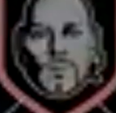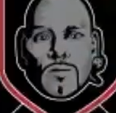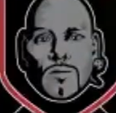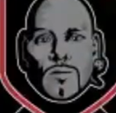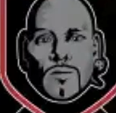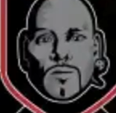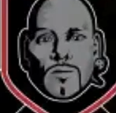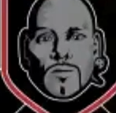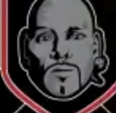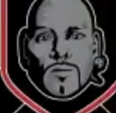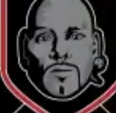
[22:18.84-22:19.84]

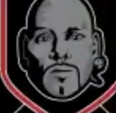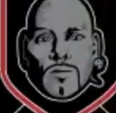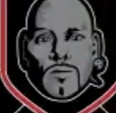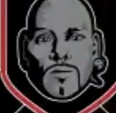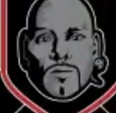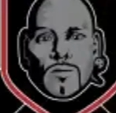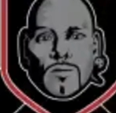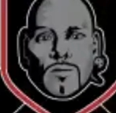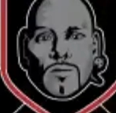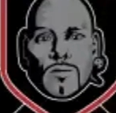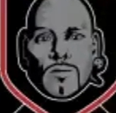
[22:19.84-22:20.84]

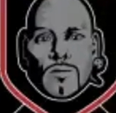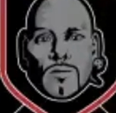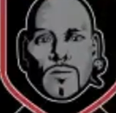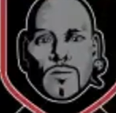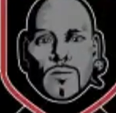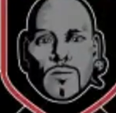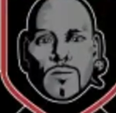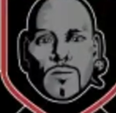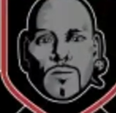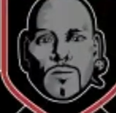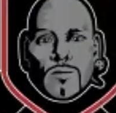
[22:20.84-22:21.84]

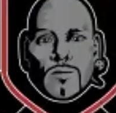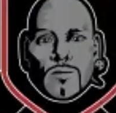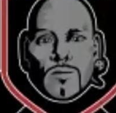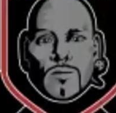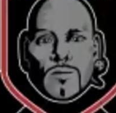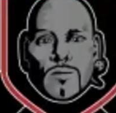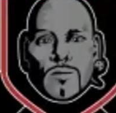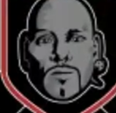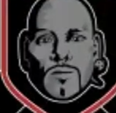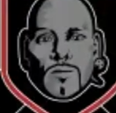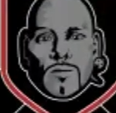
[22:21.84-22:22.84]

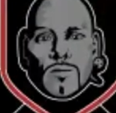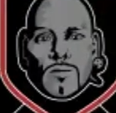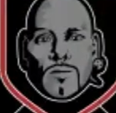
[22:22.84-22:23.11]
The person shown says nothing.